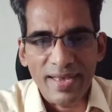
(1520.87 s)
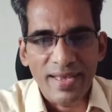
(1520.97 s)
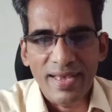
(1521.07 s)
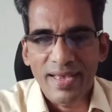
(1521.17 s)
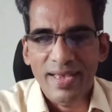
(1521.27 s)

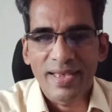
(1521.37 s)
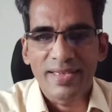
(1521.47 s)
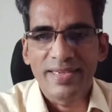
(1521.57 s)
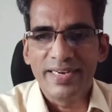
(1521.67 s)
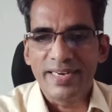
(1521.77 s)

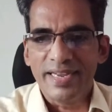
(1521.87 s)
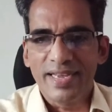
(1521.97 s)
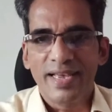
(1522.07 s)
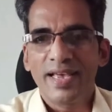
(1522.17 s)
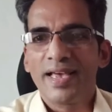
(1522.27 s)
And the
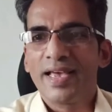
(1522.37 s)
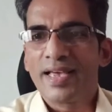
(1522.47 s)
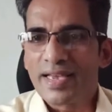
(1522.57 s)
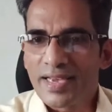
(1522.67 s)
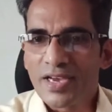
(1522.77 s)
phone number
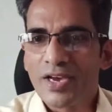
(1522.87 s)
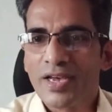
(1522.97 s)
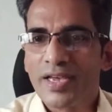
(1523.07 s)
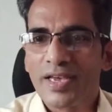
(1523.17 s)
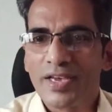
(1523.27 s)
of
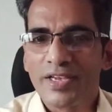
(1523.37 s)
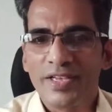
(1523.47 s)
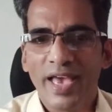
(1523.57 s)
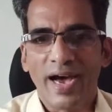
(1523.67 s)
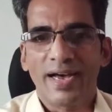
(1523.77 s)
doctor.
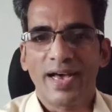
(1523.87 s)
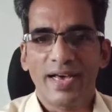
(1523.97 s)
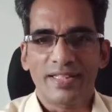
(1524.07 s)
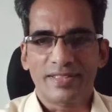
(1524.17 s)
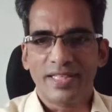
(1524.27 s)
Yeah.
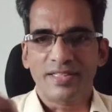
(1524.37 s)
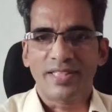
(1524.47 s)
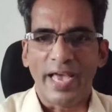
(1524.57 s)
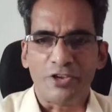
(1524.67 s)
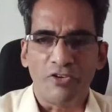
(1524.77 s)

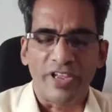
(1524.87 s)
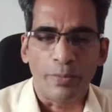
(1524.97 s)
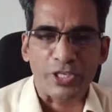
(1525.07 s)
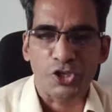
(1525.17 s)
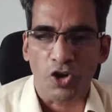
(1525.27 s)
Thank you very
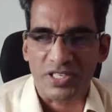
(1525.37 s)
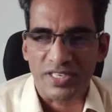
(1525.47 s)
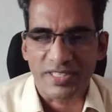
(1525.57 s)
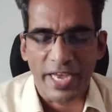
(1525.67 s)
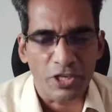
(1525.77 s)
much,
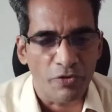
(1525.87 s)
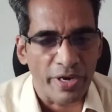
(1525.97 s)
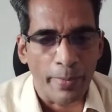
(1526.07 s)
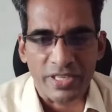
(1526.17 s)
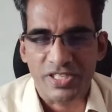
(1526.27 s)
doctor. Thank you
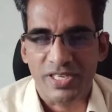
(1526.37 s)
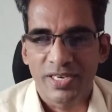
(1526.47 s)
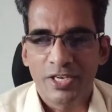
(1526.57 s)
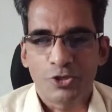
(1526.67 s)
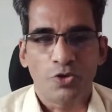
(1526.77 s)
very much.
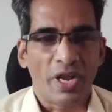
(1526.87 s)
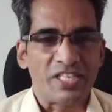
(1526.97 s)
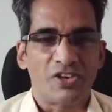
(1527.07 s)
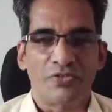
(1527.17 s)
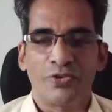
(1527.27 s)
So
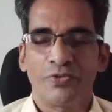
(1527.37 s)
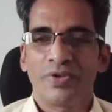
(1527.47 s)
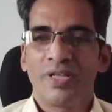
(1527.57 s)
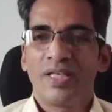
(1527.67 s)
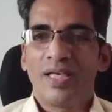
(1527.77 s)
nice of you.
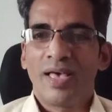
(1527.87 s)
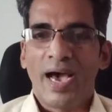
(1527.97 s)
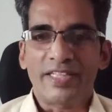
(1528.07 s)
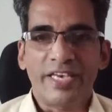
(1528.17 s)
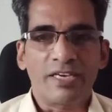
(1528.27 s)

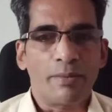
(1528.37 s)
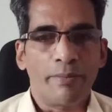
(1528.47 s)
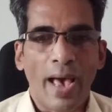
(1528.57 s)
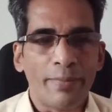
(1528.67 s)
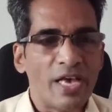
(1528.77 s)
I think
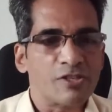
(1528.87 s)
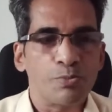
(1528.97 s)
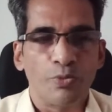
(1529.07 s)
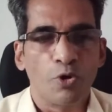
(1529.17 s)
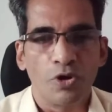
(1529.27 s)
ma'am has
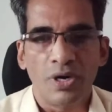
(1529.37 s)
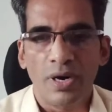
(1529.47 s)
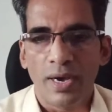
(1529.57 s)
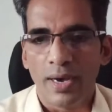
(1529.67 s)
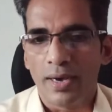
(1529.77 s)
good
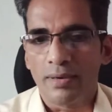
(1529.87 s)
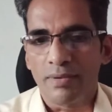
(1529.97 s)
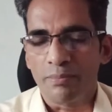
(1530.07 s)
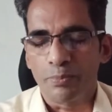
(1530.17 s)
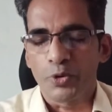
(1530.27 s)

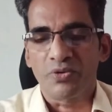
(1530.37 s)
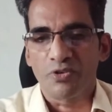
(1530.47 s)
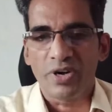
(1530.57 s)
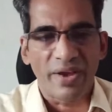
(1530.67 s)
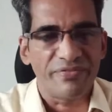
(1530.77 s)
put
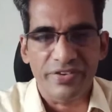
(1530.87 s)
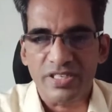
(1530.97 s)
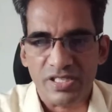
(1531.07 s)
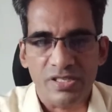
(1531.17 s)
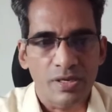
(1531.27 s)
good
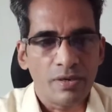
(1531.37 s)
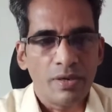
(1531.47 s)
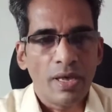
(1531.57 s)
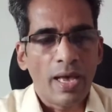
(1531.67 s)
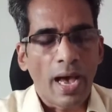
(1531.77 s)
efforts.
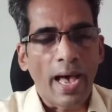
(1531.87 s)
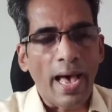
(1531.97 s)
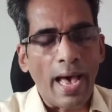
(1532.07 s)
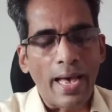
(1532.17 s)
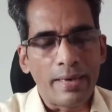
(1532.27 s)

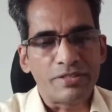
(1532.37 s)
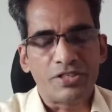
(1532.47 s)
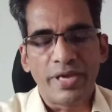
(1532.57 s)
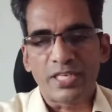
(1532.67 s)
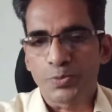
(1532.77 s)

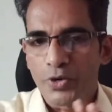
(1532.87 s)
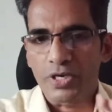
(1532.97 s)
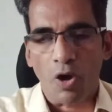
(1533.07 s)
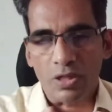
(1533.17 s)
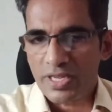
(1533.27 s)
She has
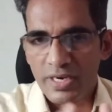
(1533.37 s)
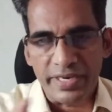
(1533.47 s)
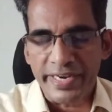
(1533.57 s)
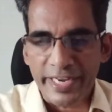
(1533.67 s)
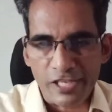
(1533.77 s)
put all the
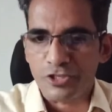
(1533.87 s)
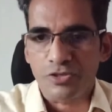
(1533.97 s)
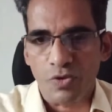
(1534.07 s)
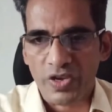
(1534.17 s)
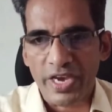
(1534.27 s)
details.
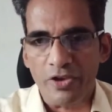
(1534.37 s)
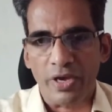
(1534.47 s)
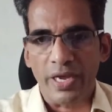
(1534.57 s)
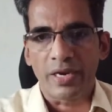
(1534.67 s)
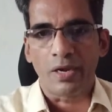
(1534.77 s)
Okay,
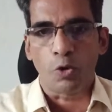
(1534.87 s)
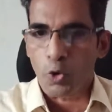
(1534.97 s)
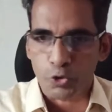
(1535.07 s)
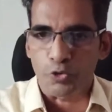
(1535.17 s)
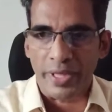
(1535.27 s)
you can
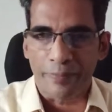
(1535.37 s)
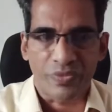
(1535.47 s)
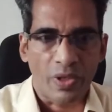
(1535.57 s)
go through them.